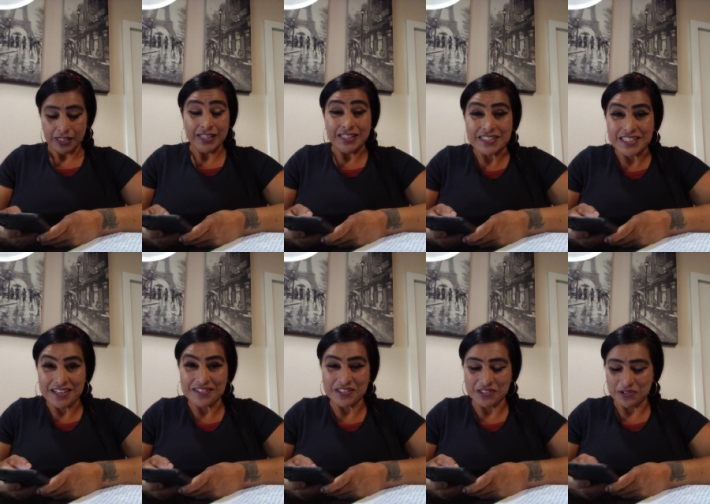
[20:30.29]
And it
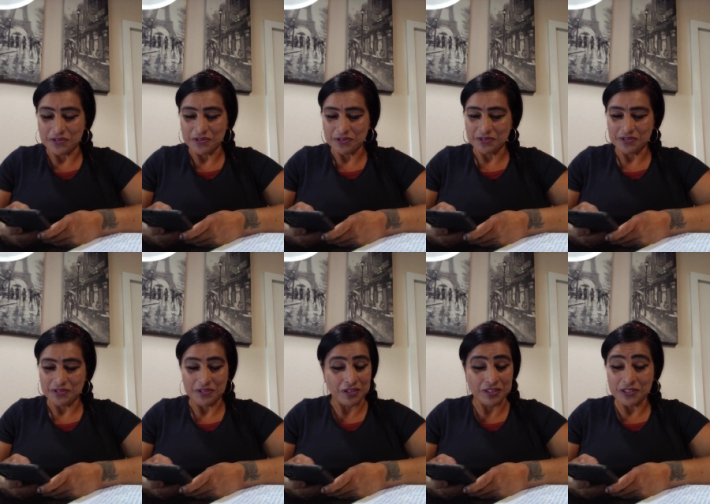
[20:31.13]
tells you,
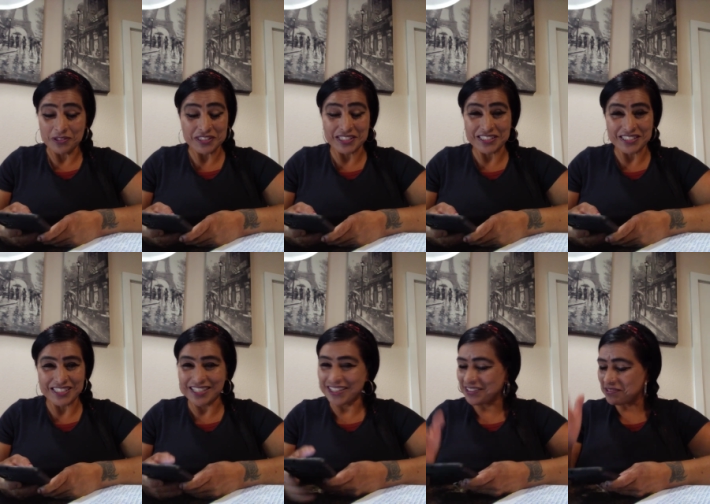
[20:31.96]
all Luke
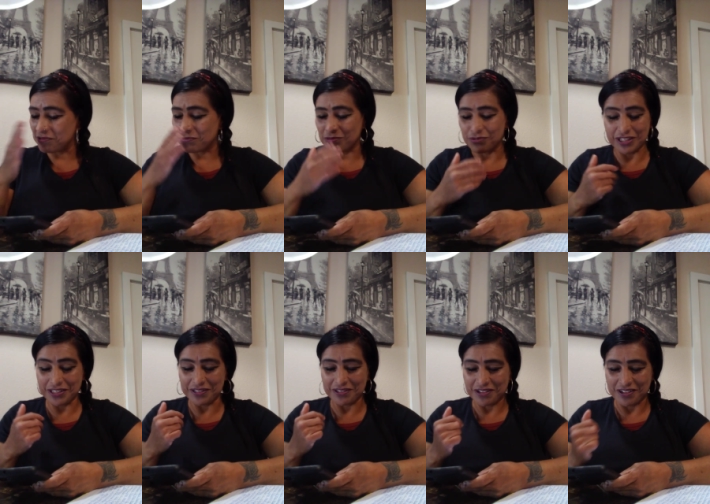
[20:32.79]
16,
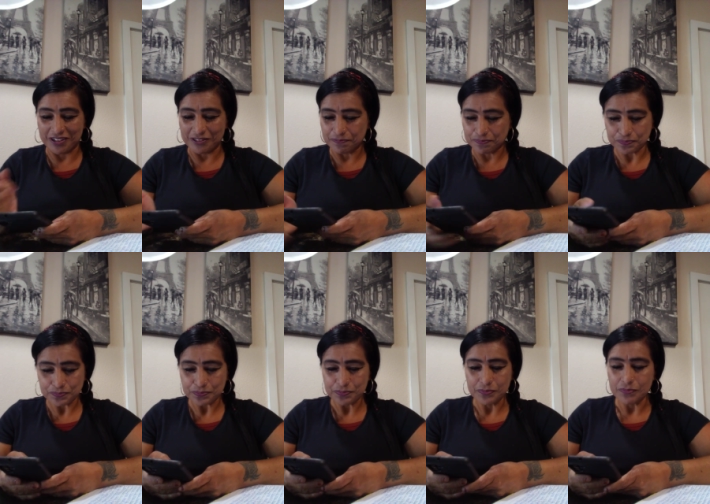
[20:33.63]
read it all.
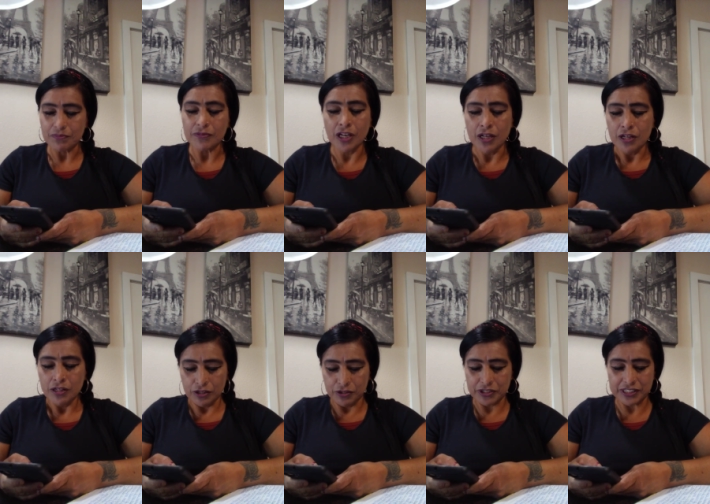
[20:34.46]

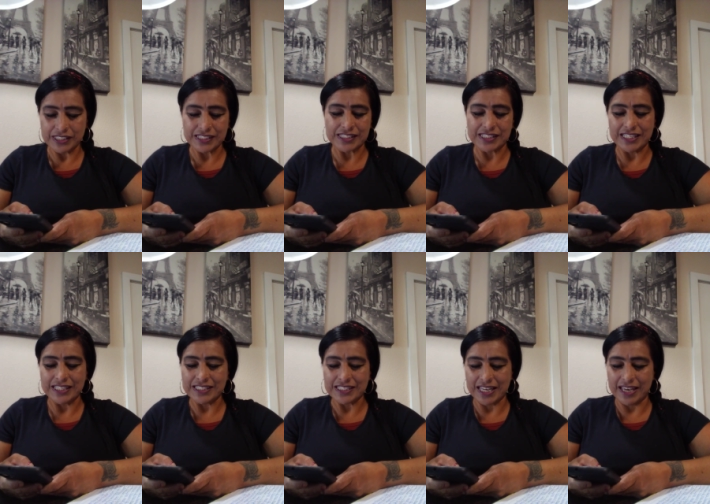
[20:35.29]
Luke
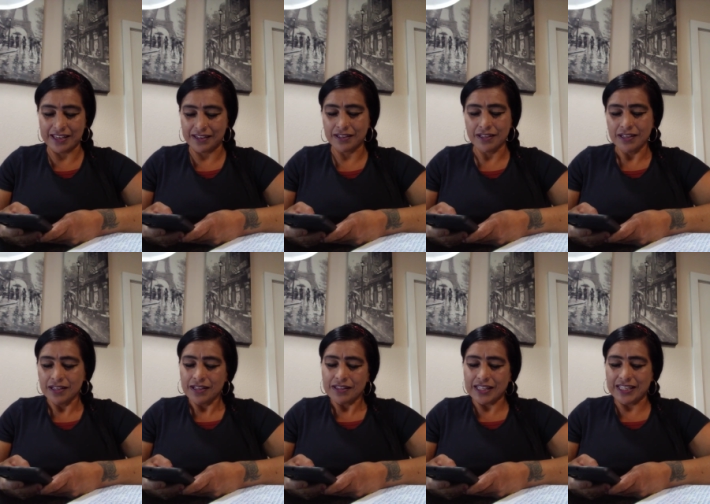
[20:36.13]
16:10,
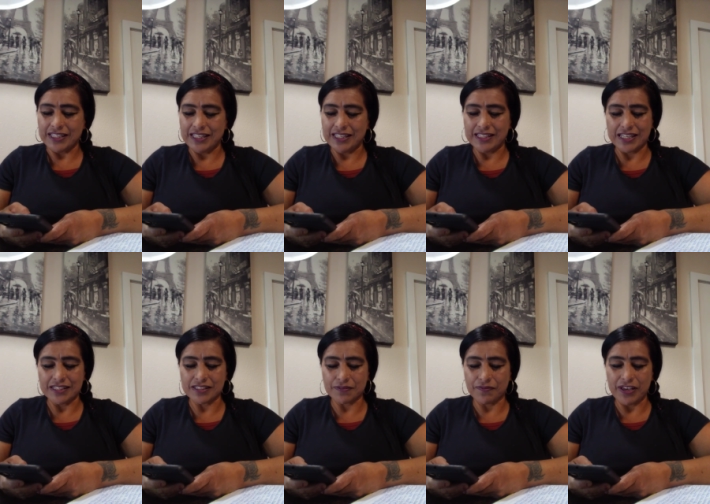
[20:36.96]
that he that
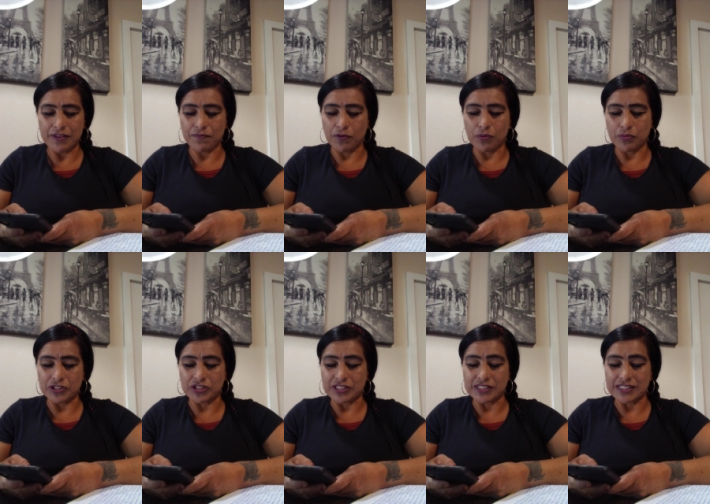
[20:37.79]
is faithful,
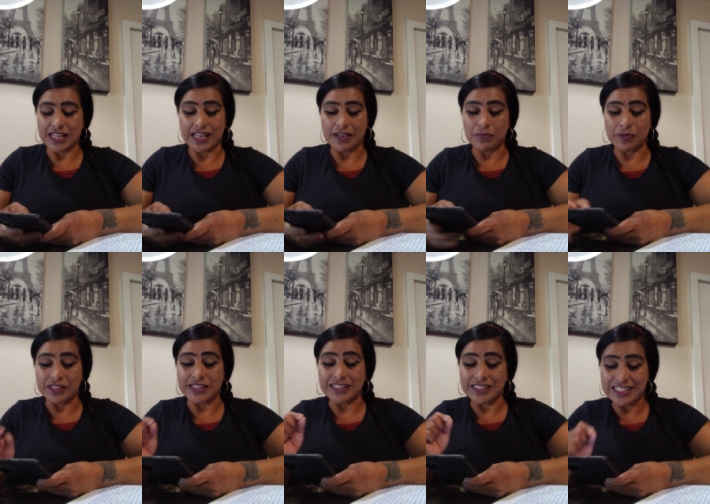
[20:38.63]
which is
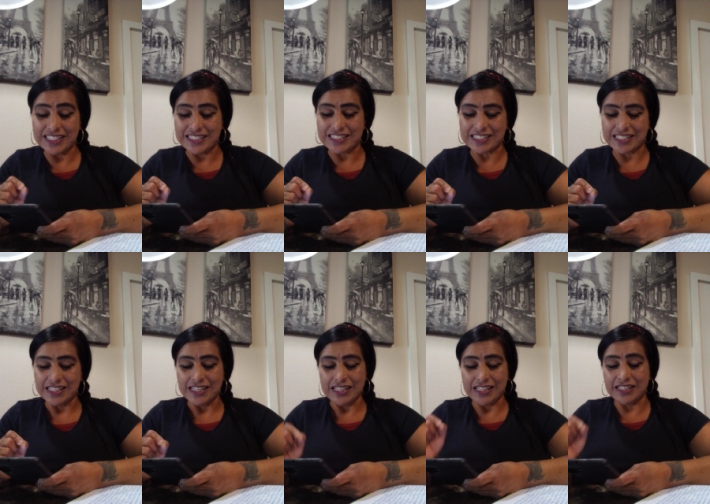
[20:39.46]
with the least,
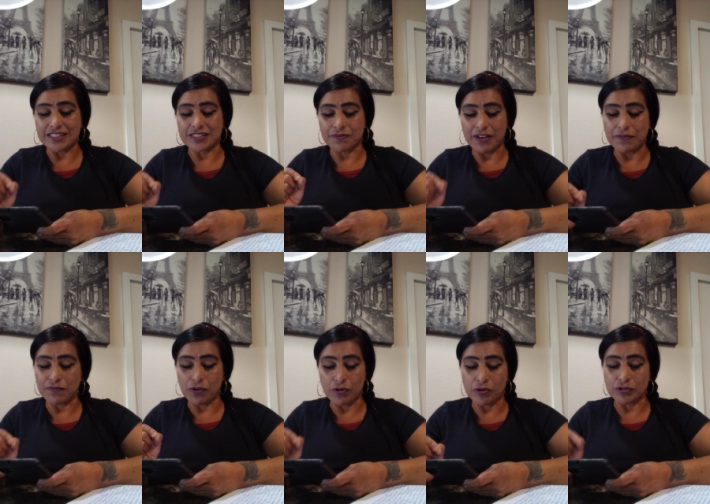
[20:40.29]
he is
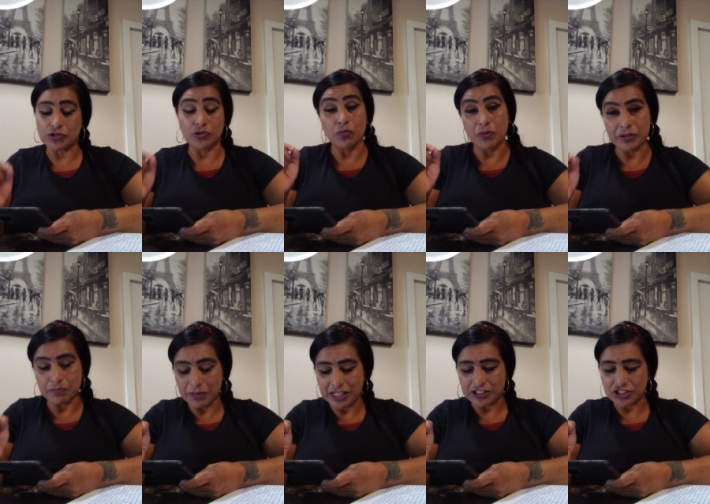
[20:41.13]
faithful also with
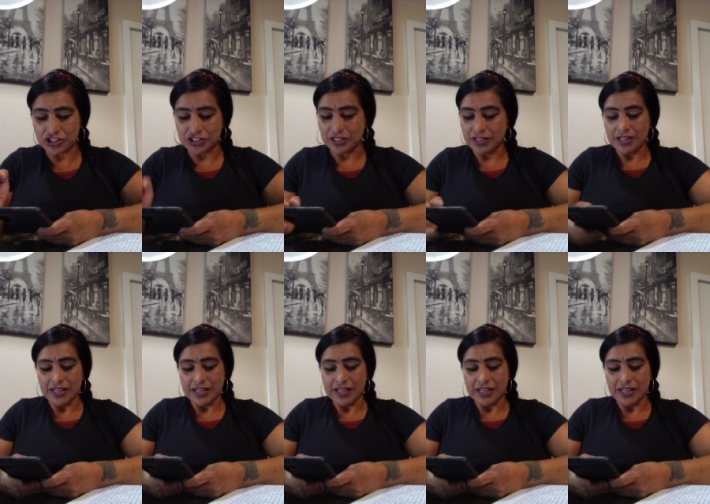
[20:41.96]
much.